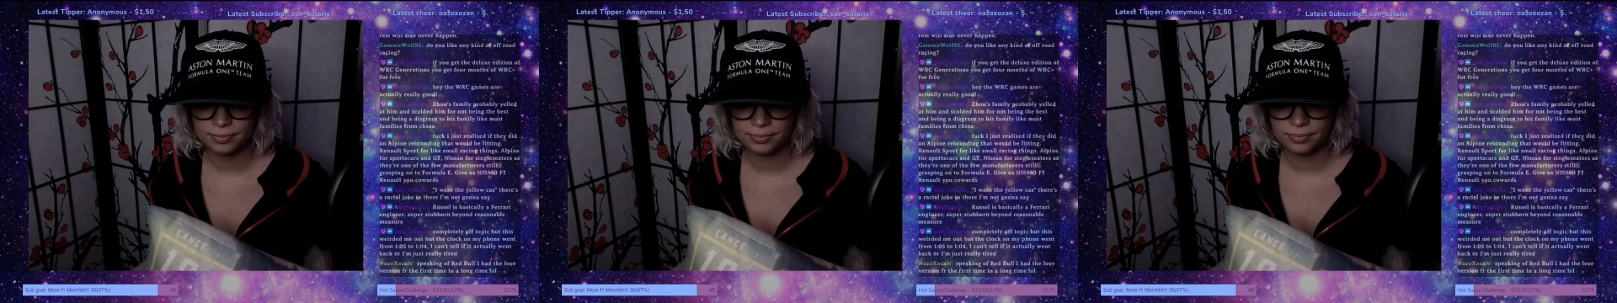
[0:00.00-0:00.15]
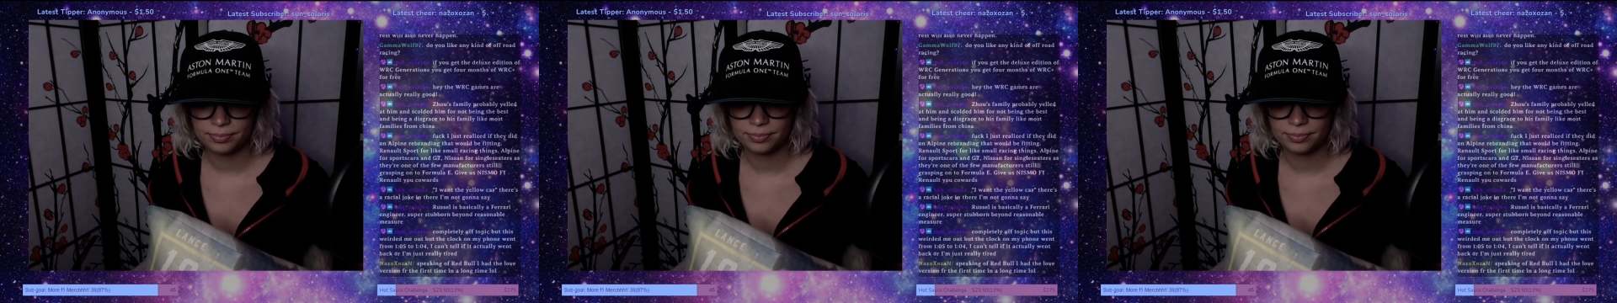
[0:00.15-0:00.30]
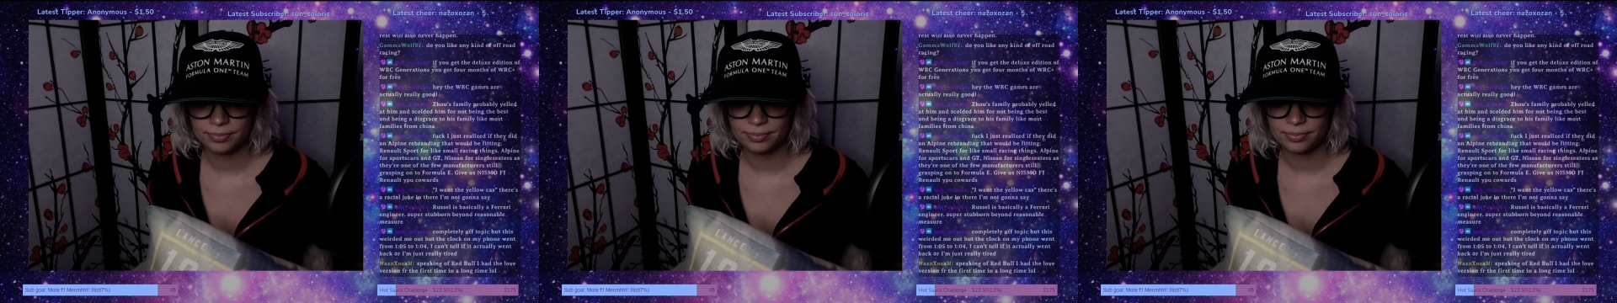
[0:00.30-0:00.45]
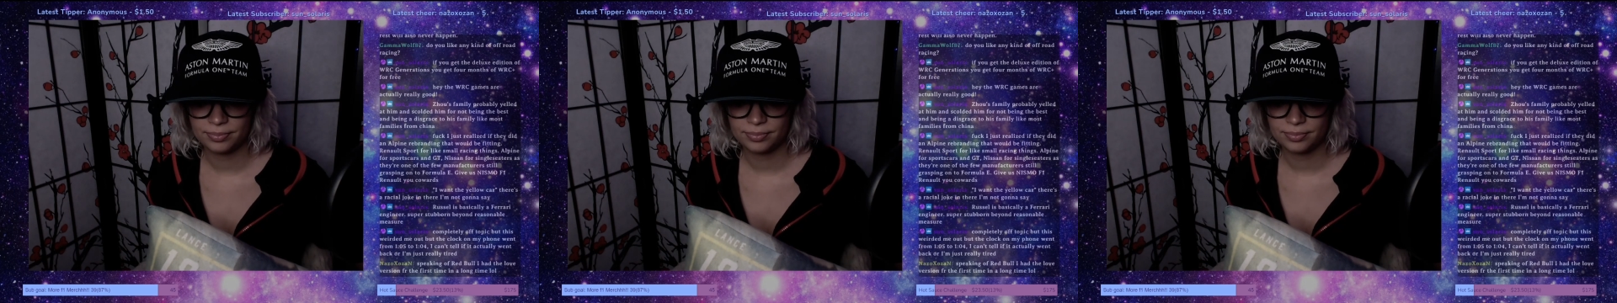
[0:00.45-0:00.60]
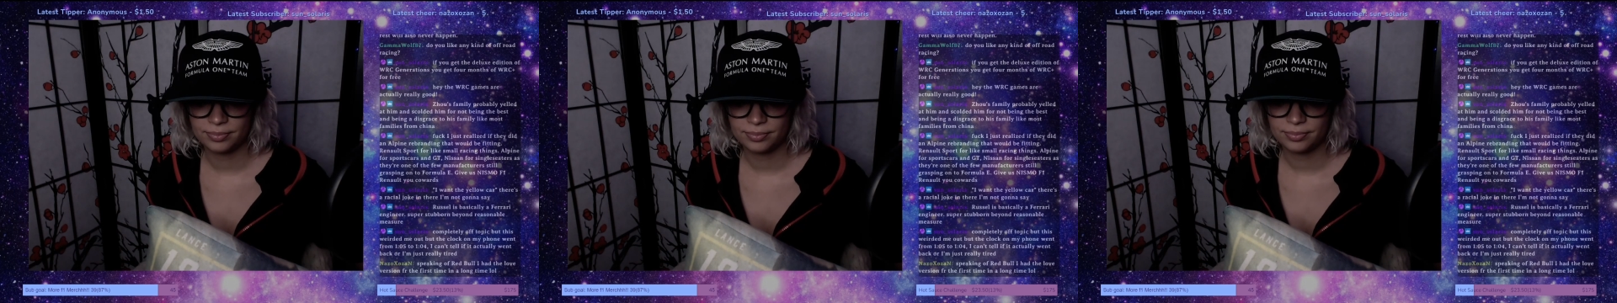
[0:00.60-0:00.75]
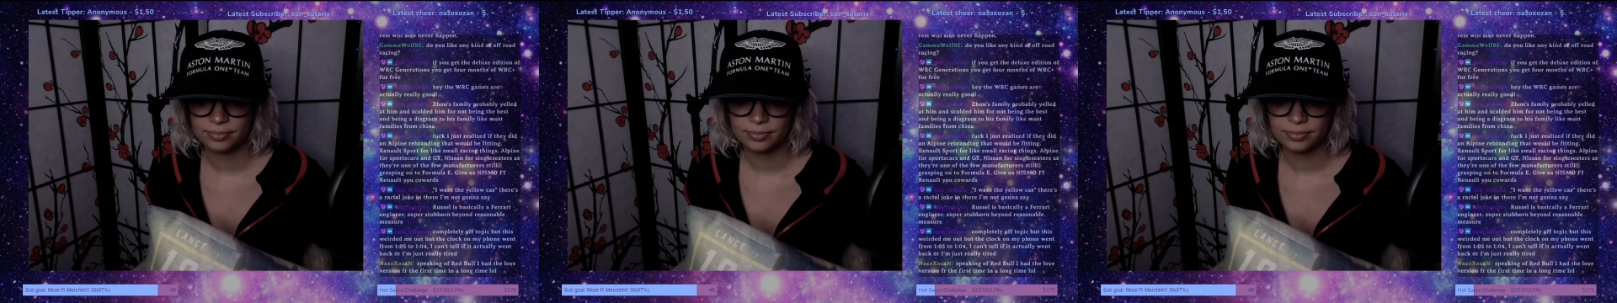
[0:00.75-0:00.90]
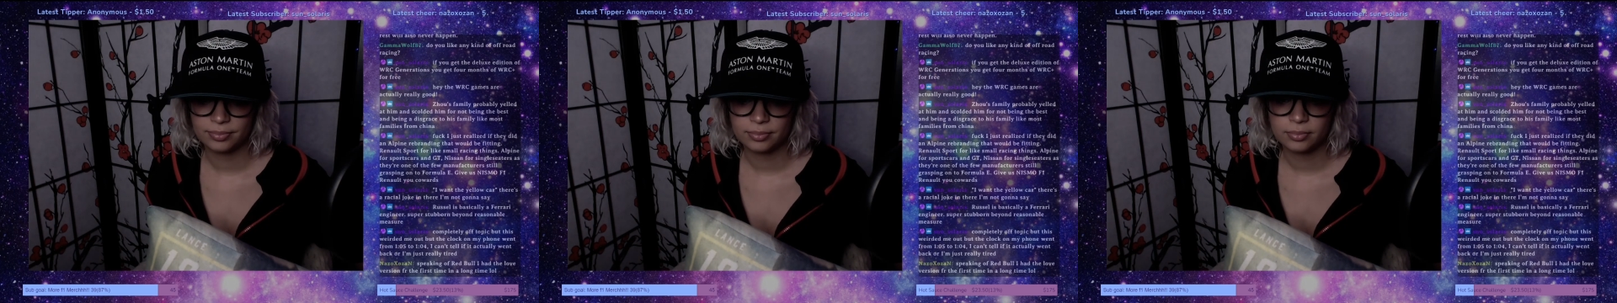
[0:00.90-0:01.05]

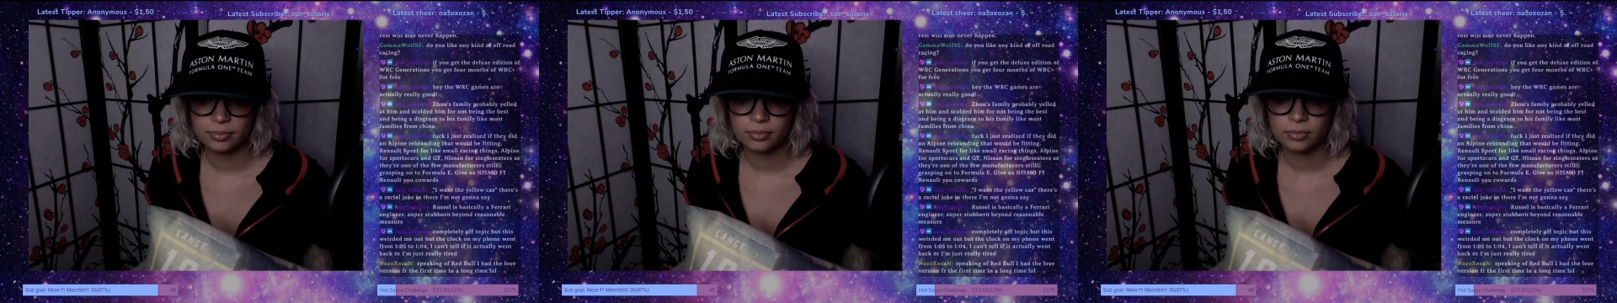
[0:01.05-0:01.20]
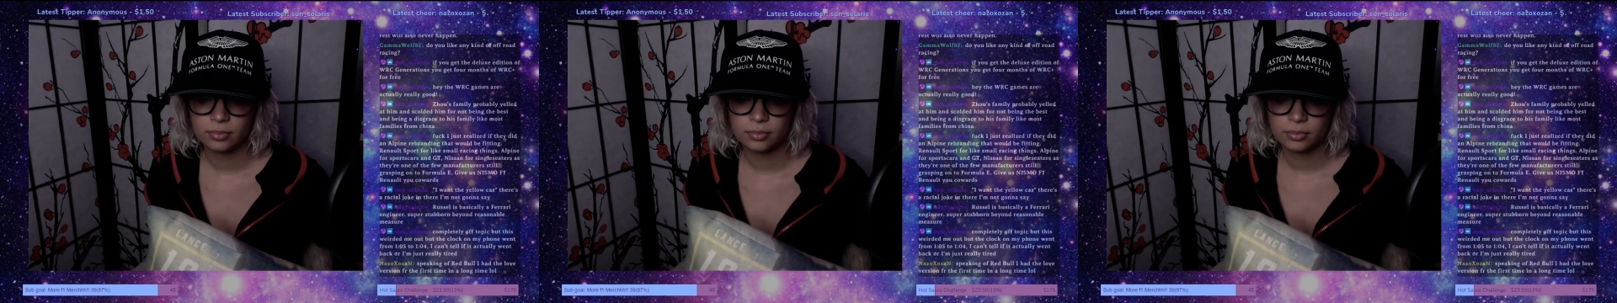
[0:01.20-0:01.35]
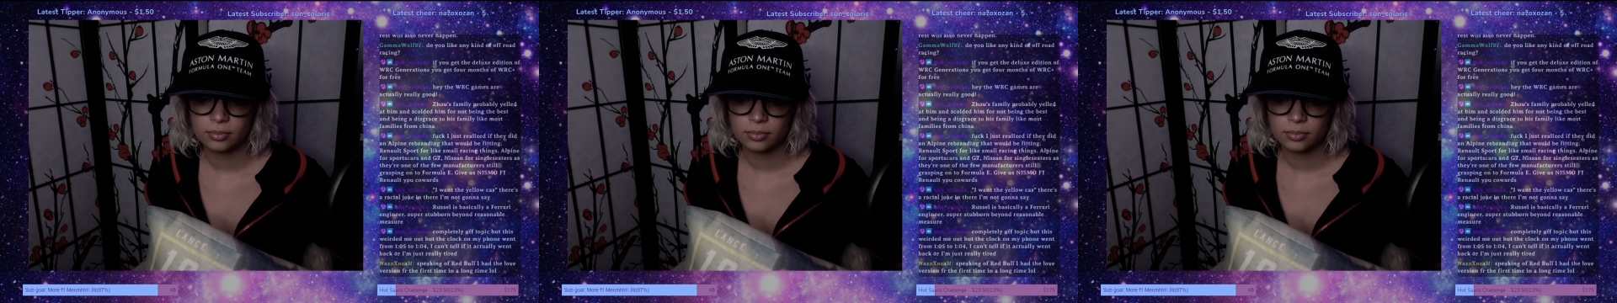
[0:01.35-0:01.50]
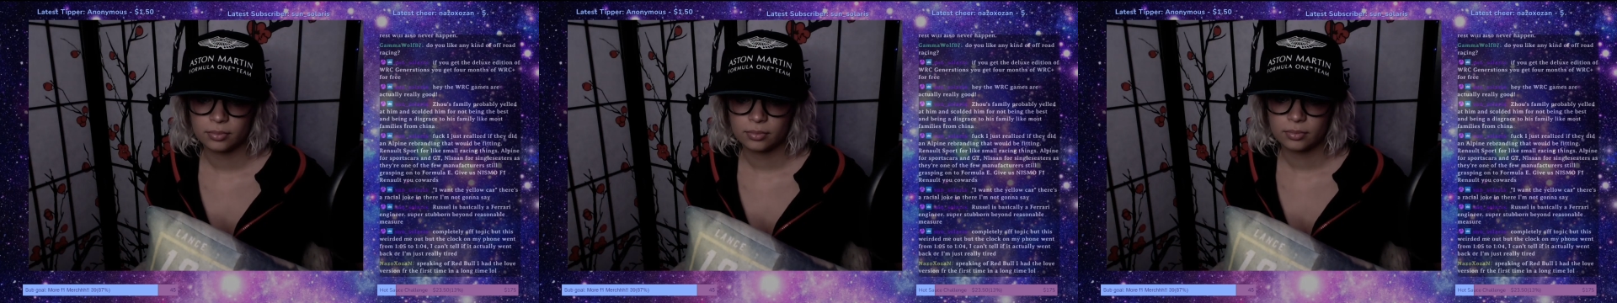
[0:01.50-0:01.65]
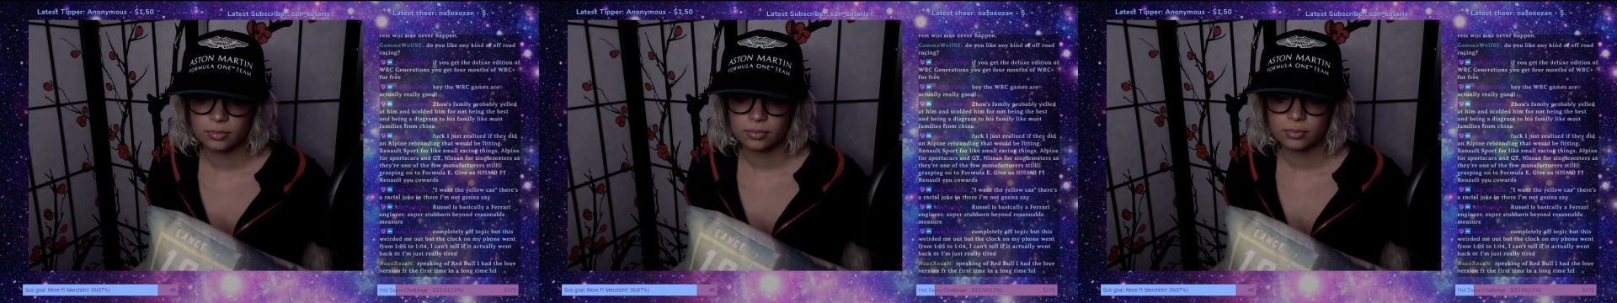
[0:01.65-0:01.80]
(no one is talking)